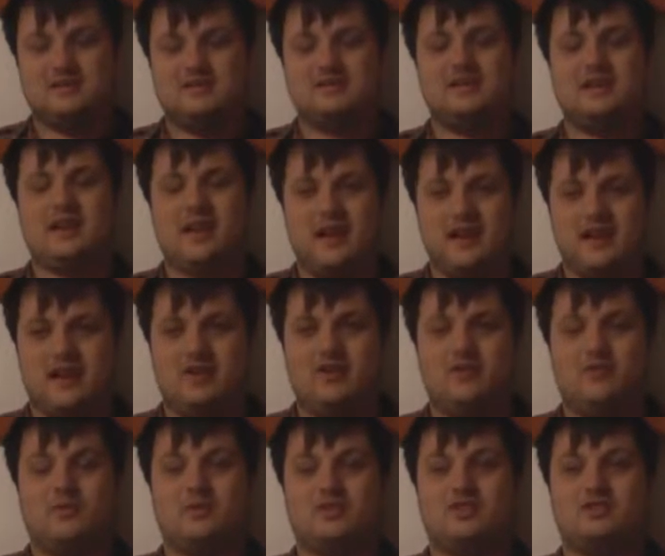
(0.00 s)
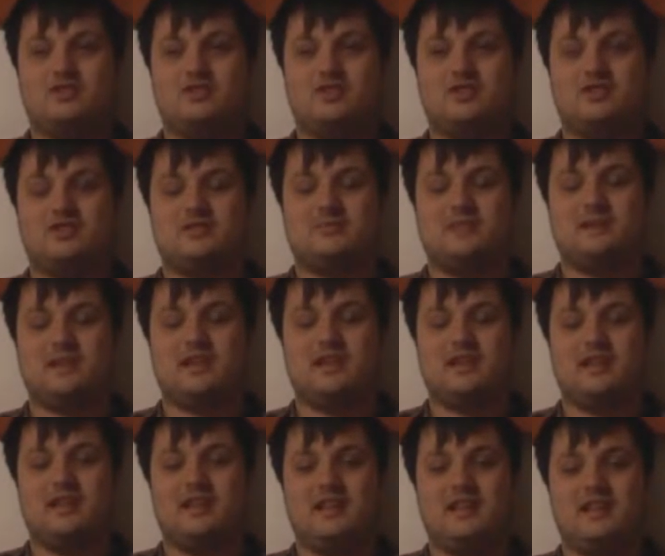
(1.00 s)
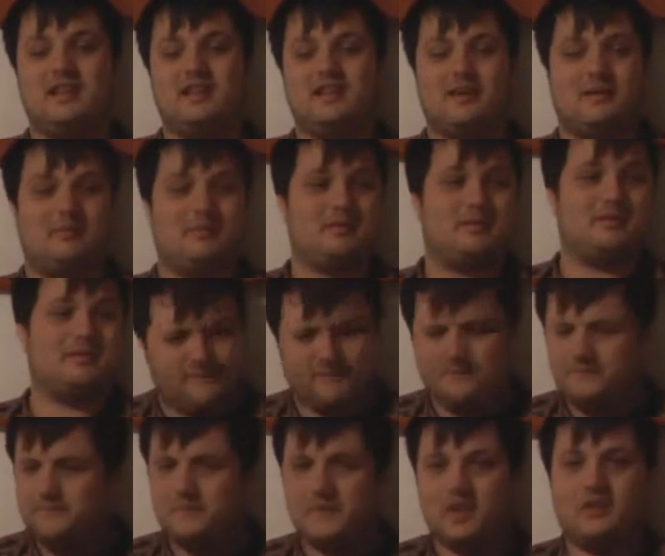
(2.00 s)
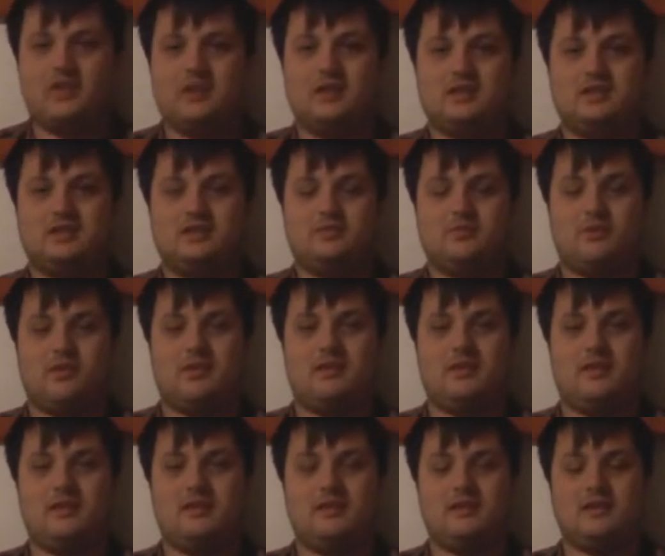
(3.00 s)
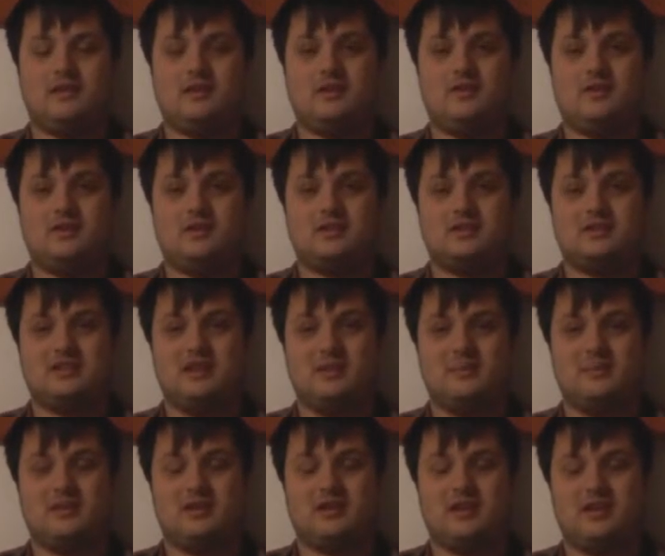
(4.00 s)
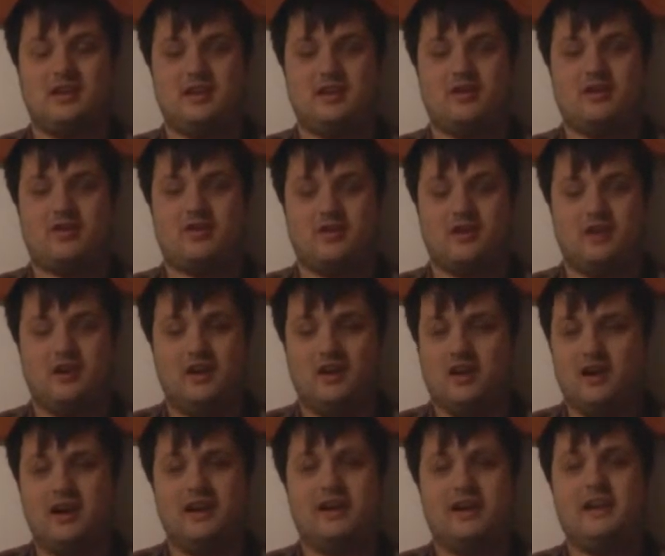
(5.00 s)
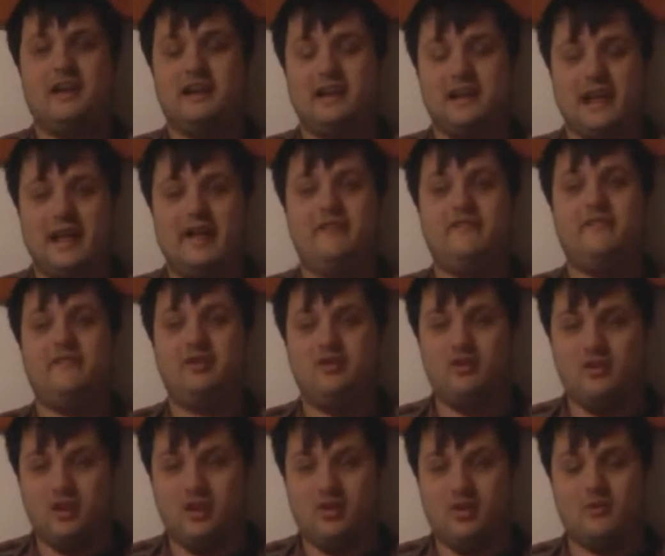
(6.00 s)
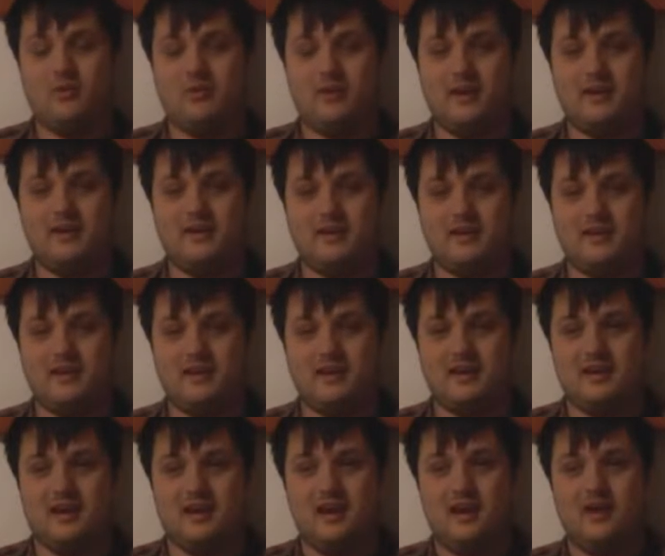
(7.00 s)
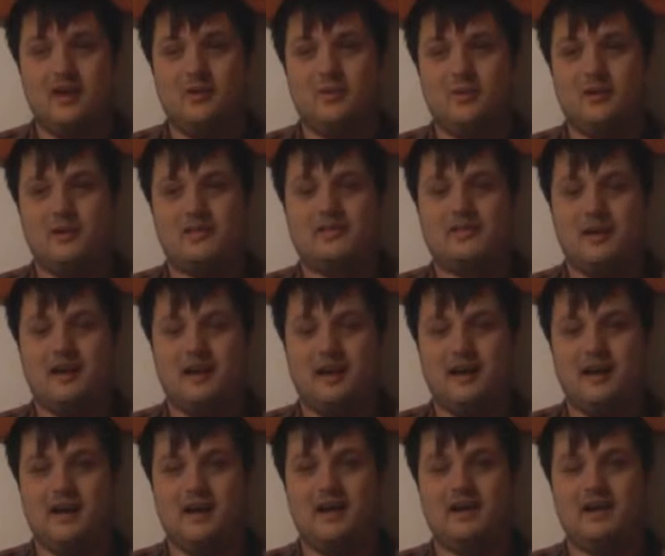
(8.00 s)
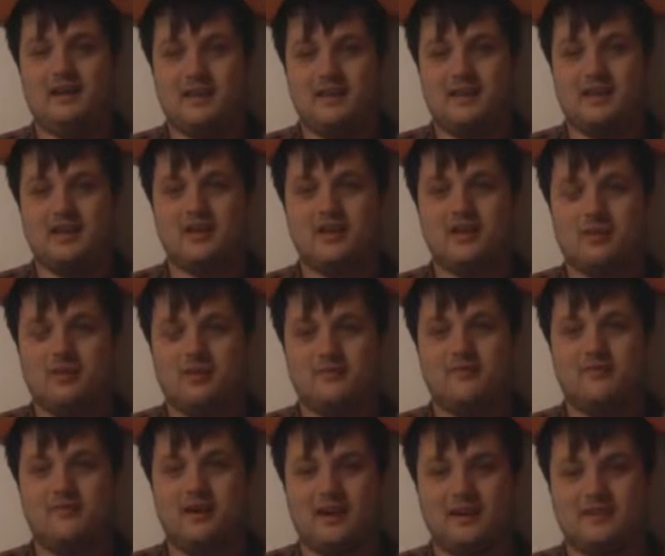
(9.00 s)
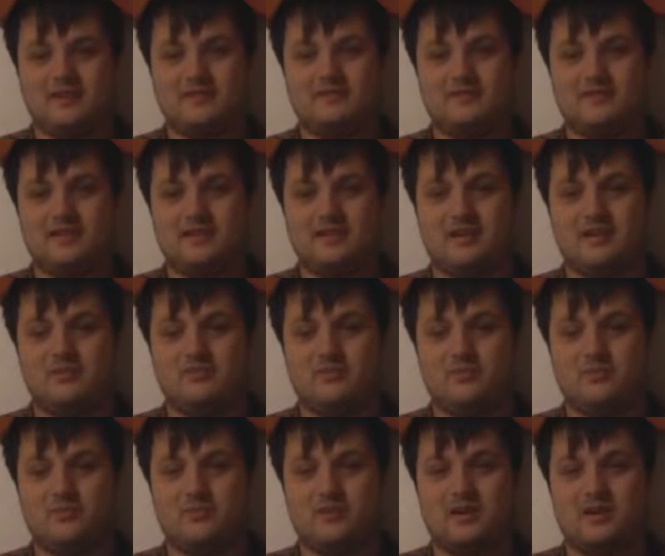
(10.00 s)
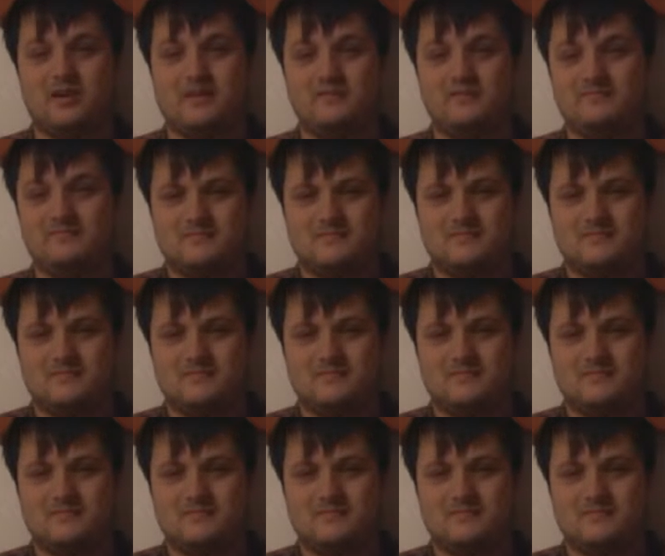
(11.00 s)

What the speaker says: Jay, who has just been kidnapped. Now there is one thing that I gotta say about King Kong. I really have no idea what the hell King Kong wants with that woman.